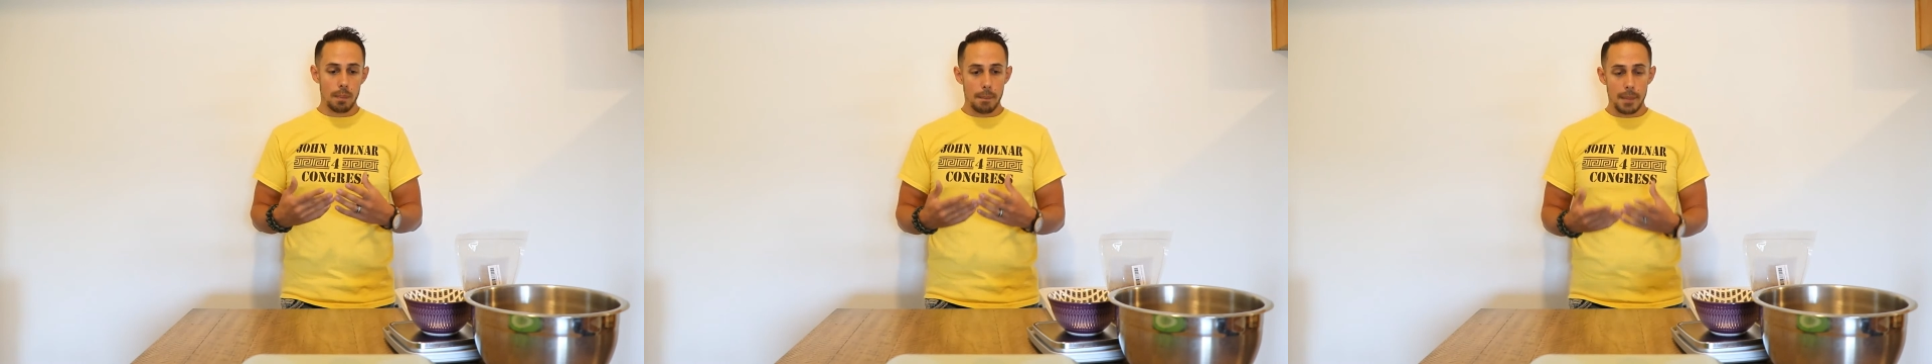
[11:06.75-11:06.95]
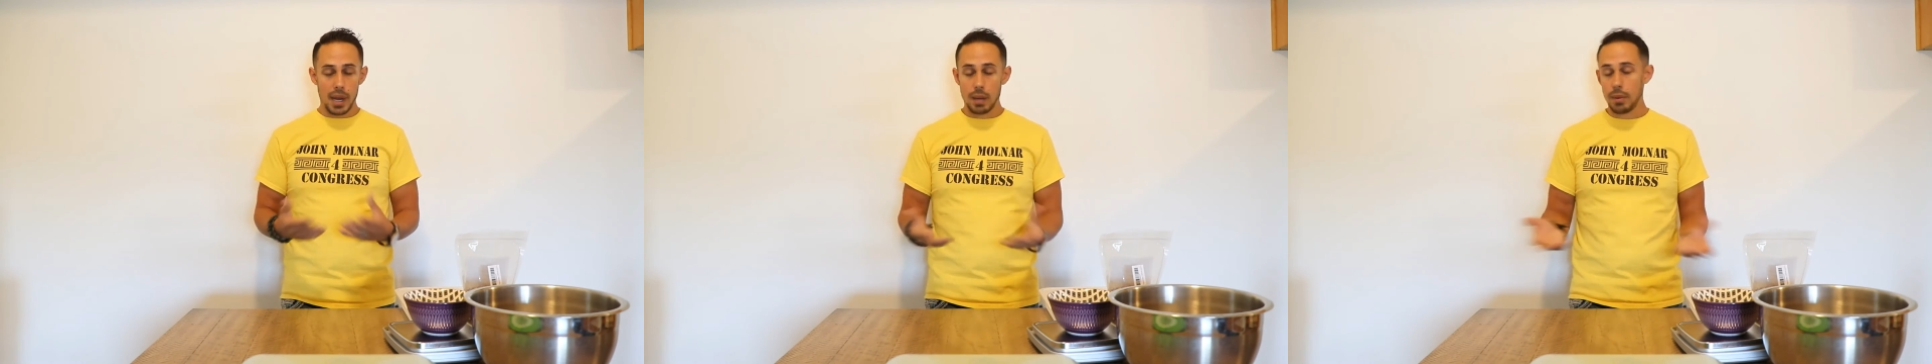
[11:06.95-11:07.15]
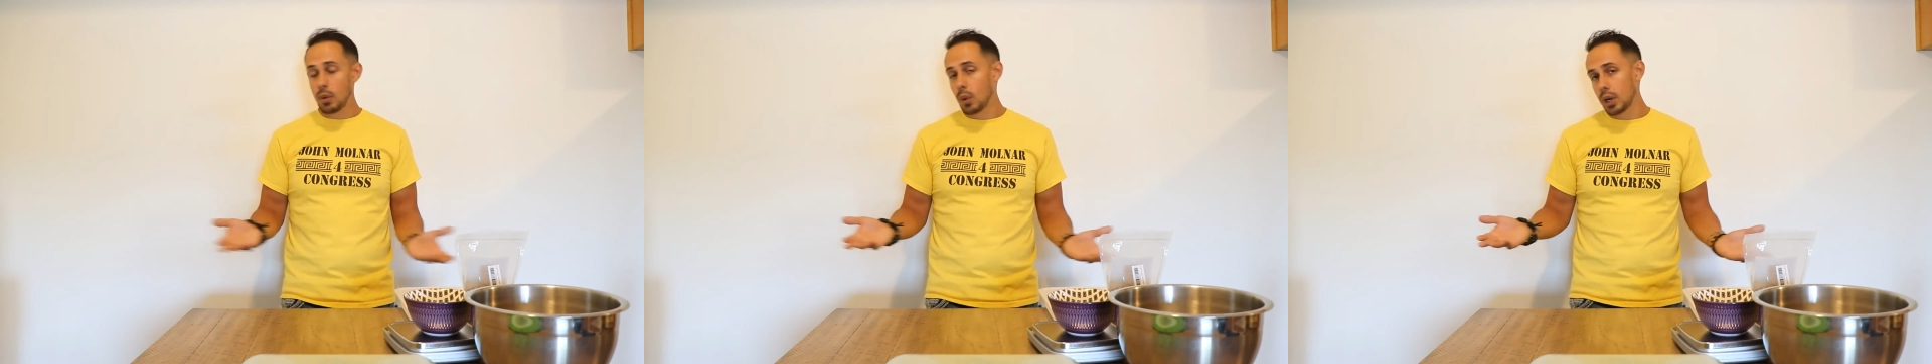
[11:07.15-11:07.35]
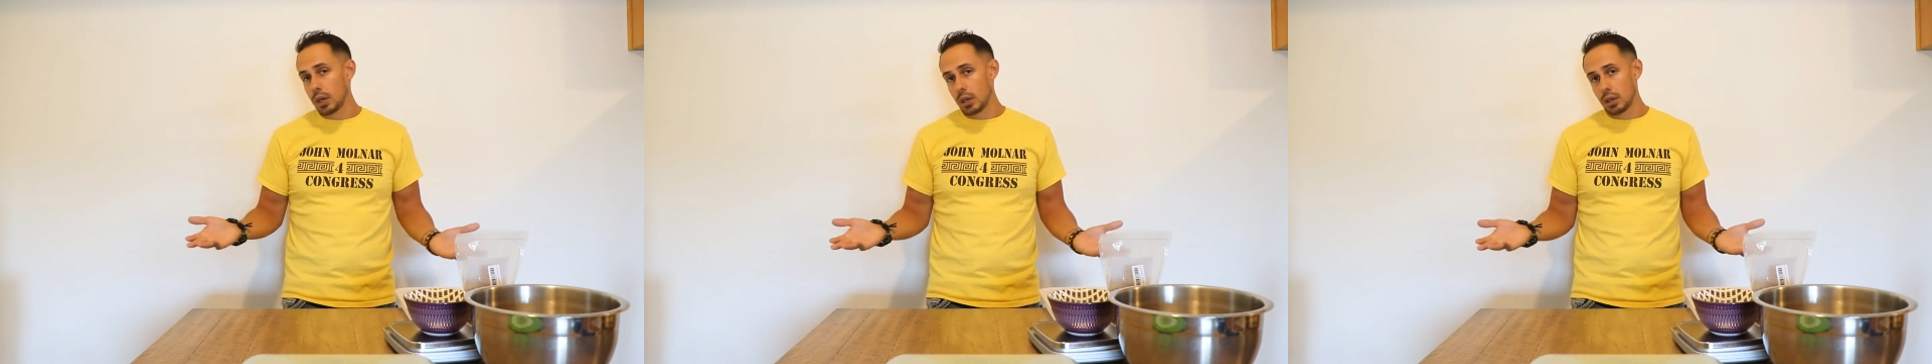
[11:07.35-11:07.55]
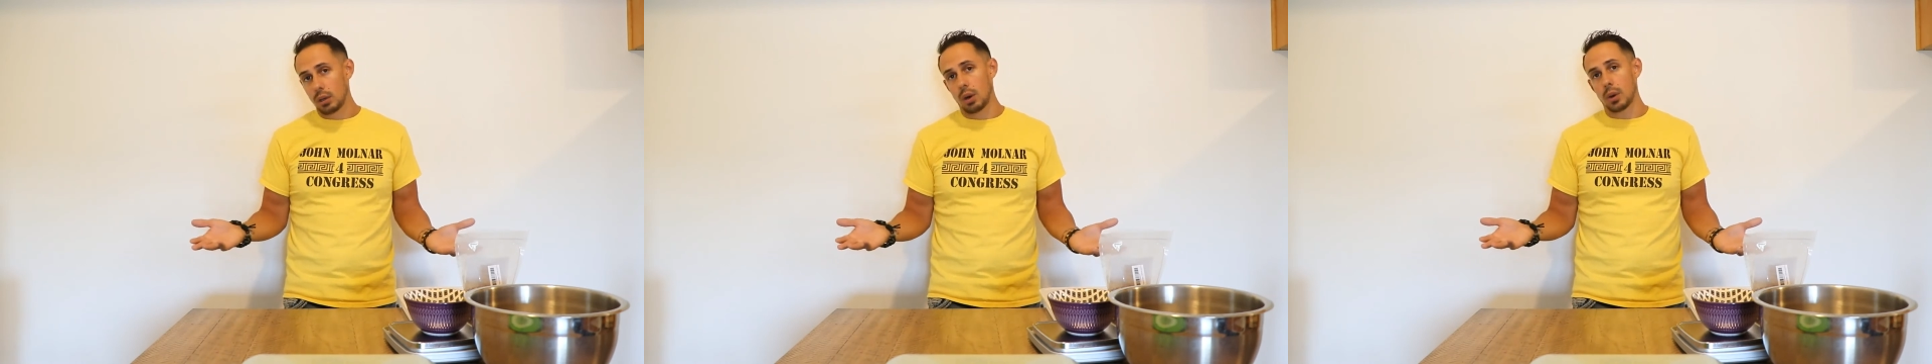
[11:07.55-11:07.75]
maybe what
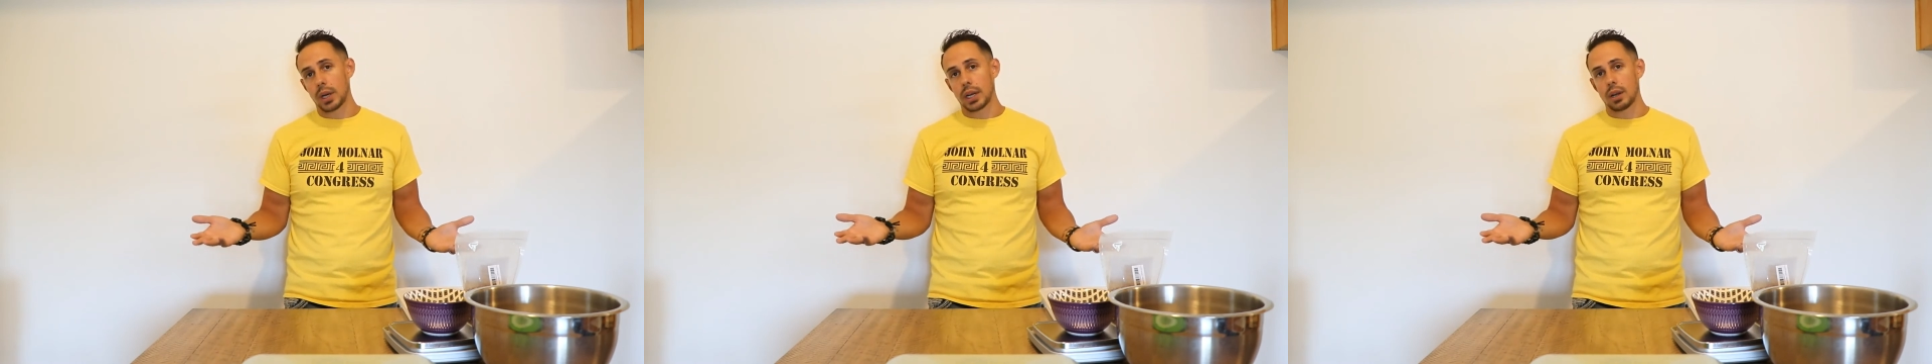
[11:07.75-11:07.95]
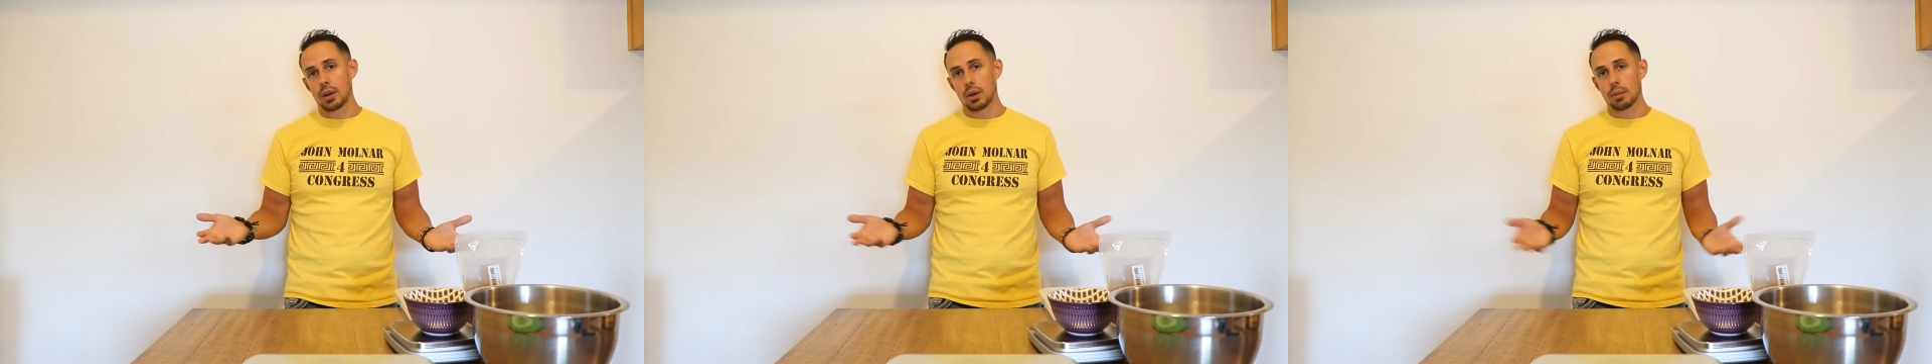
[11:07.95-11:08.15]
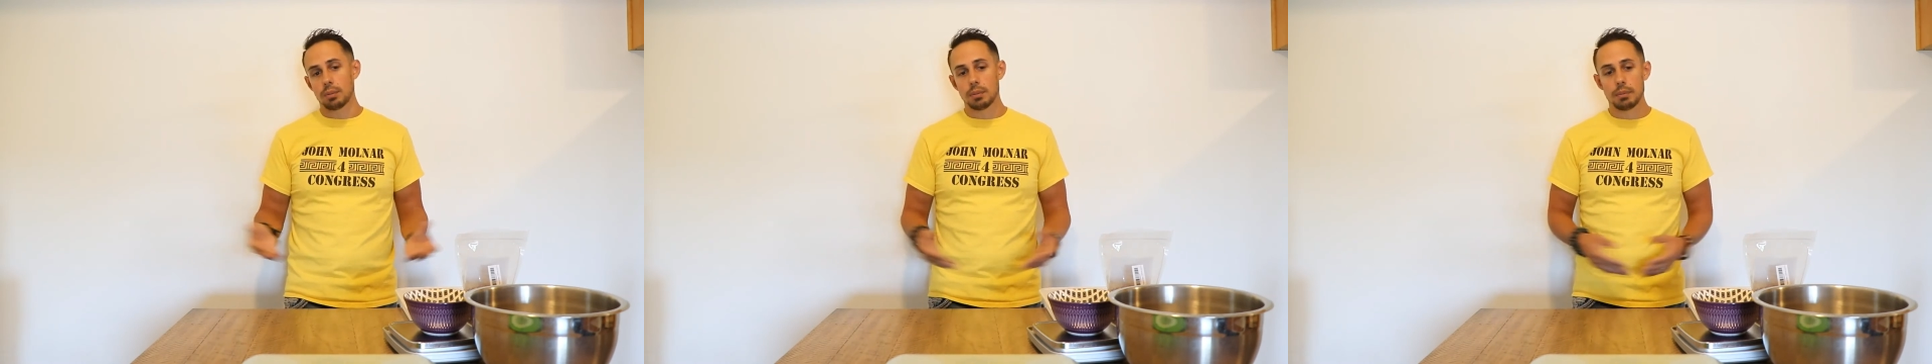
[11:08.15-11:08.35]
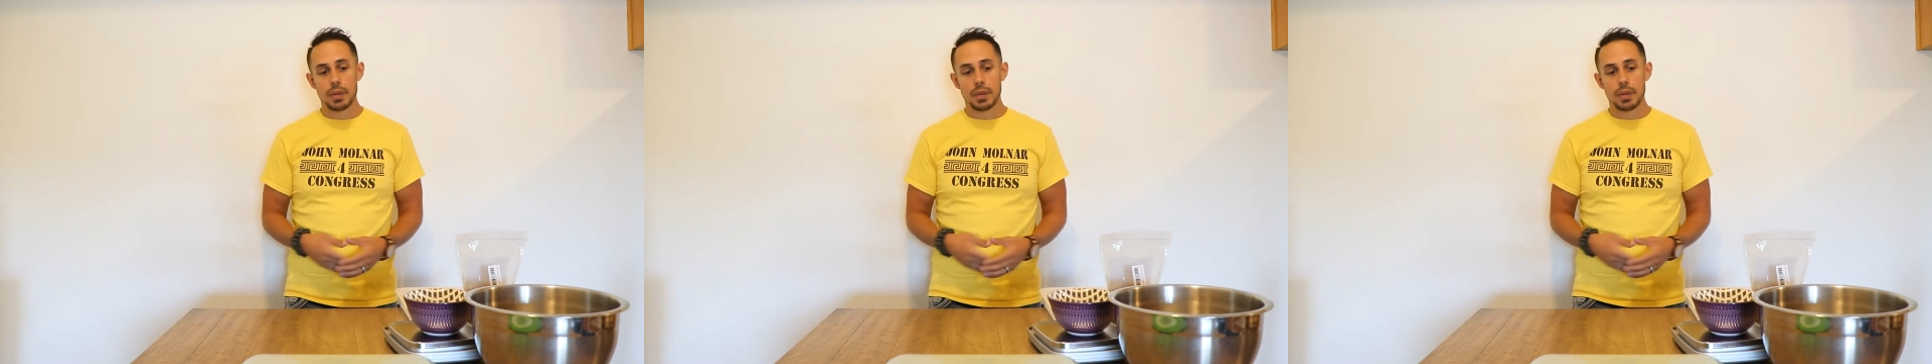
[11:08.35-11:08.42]
you're growing at home,